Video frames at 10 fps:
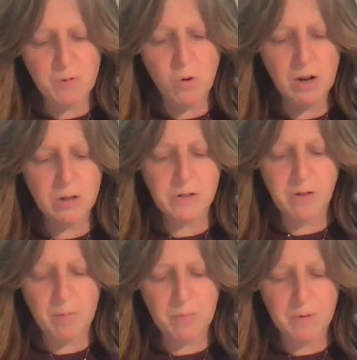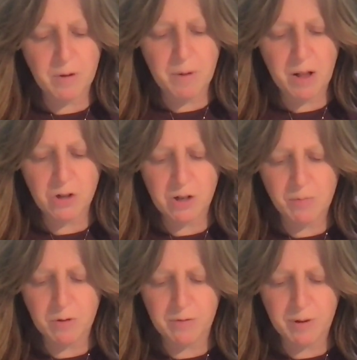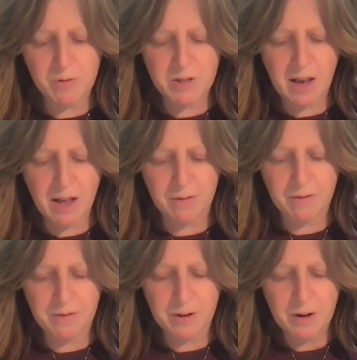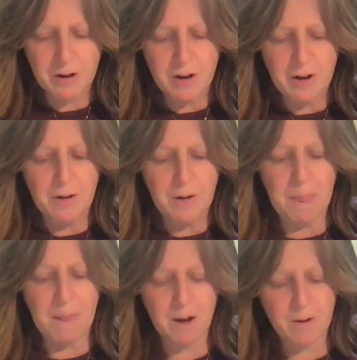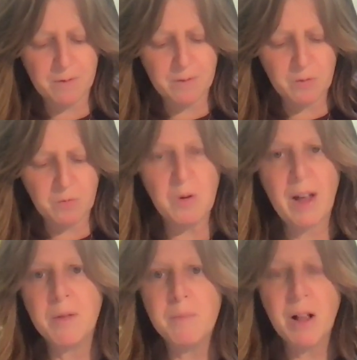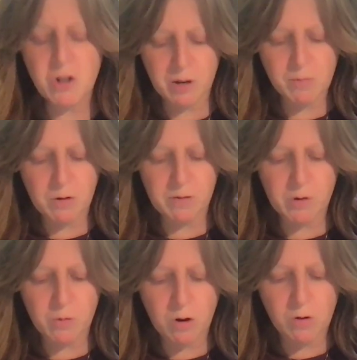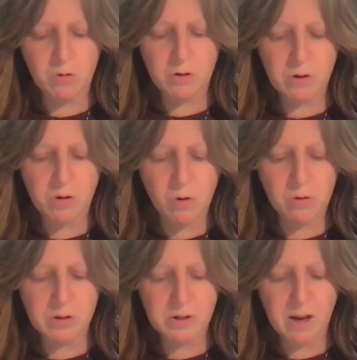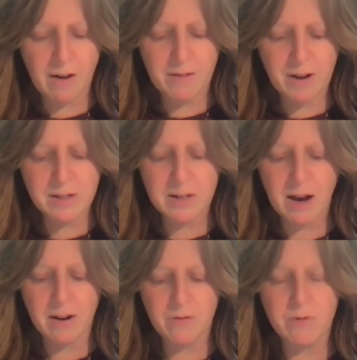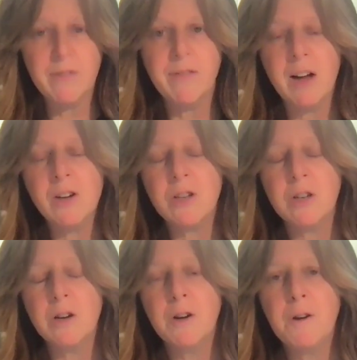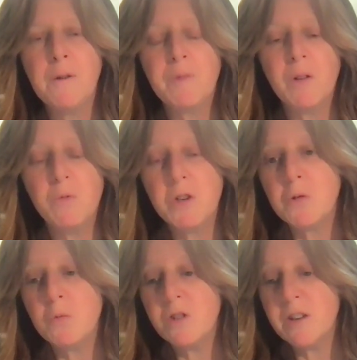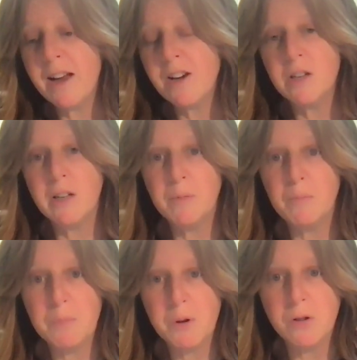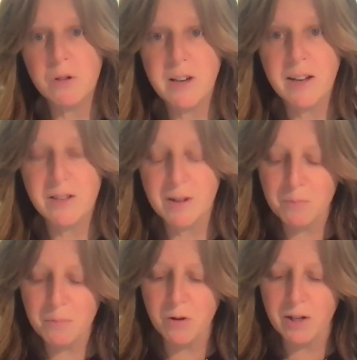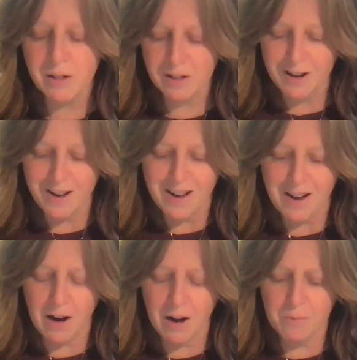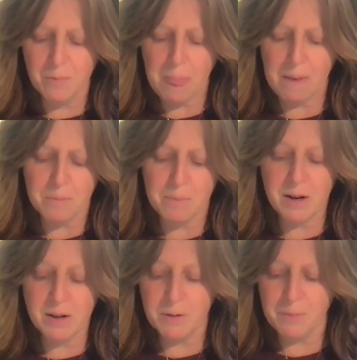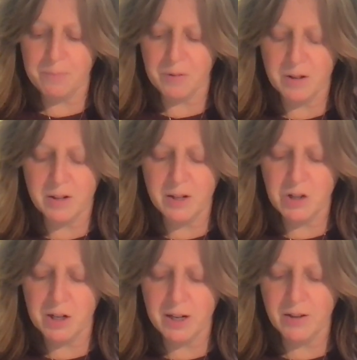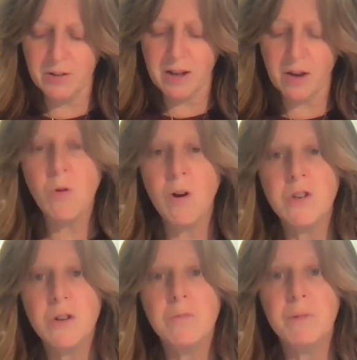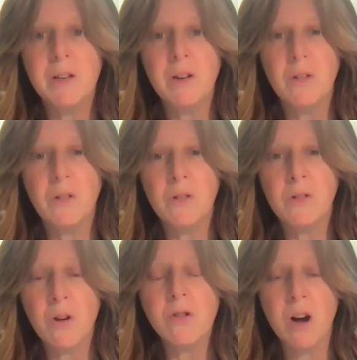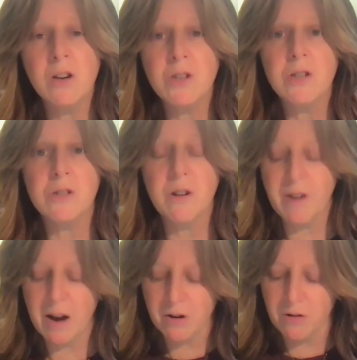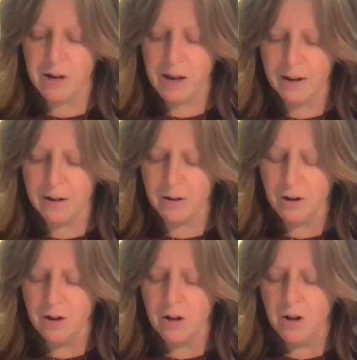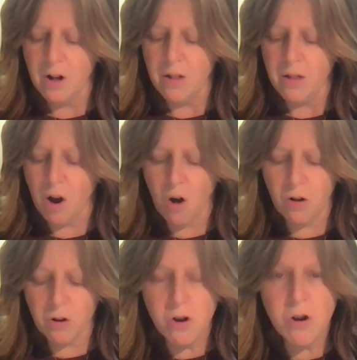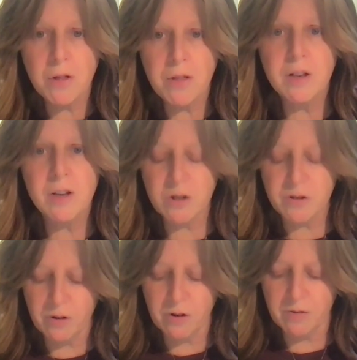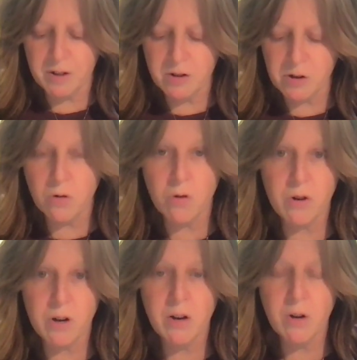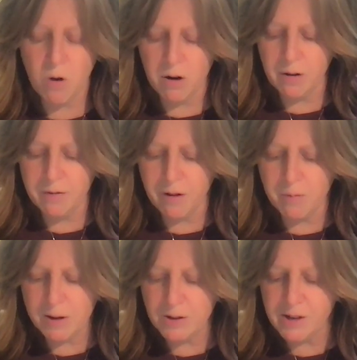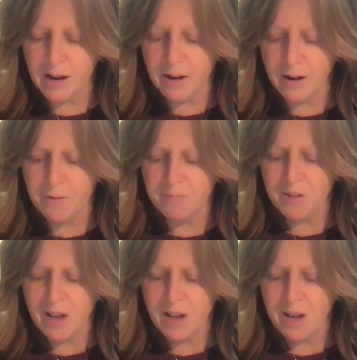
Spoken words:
quotes from the Baal Shem Tov himself, and the Baal Shem Tov's work was called Savas HaRivash, which was actually burnt at some point. But the teaching is that one should be so conscious of our Creator. The whole earth is full of his glory, quoting from Isaiah,